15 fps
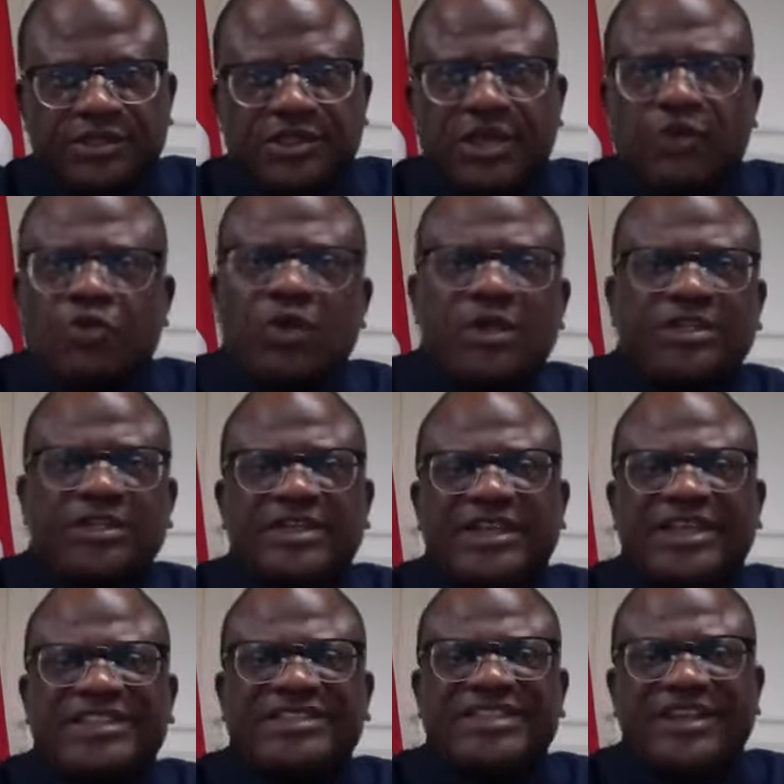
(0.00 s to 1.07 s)
what is
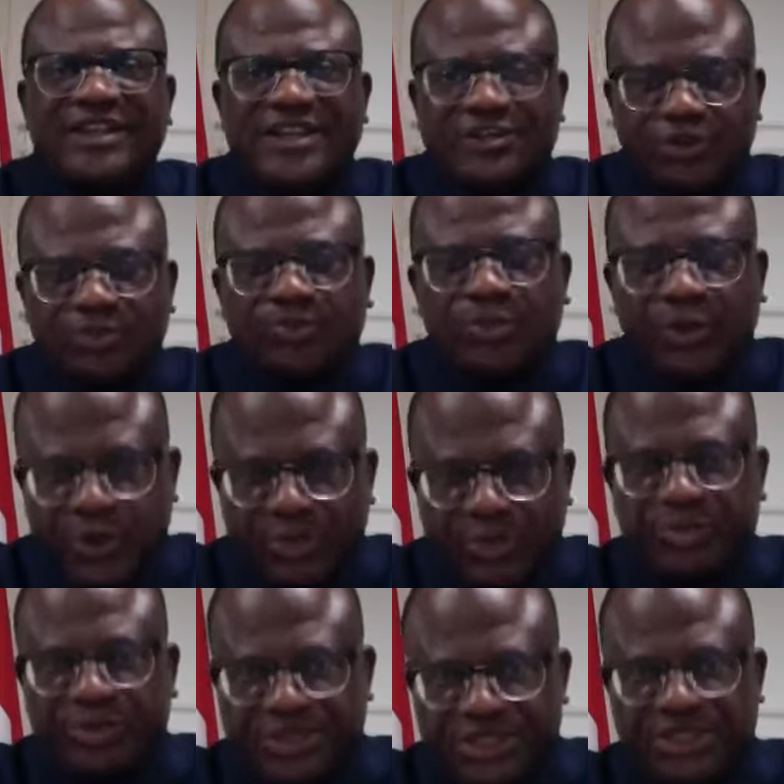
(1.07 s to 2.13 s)
intellectual
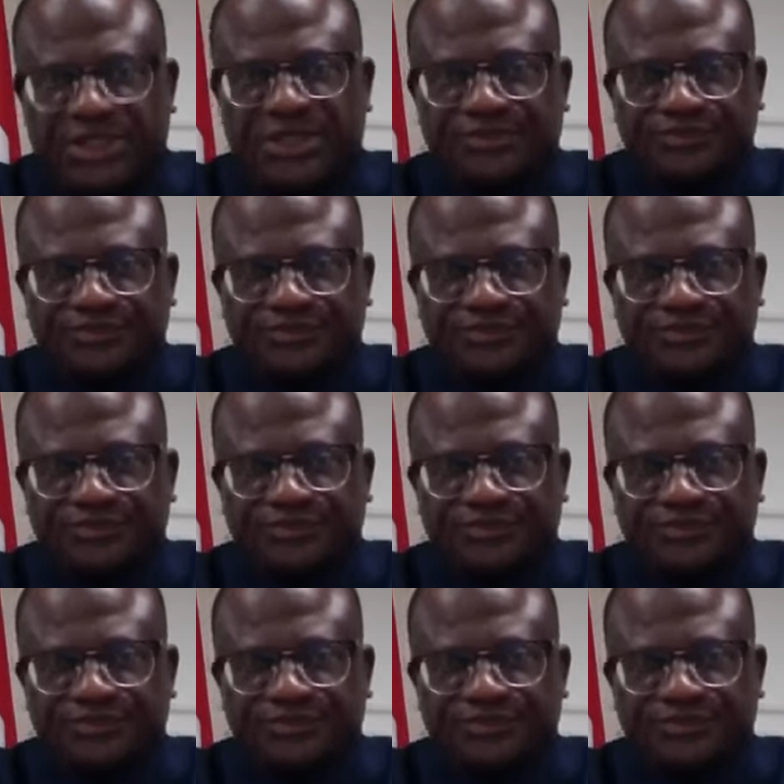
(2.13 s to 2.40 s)
property.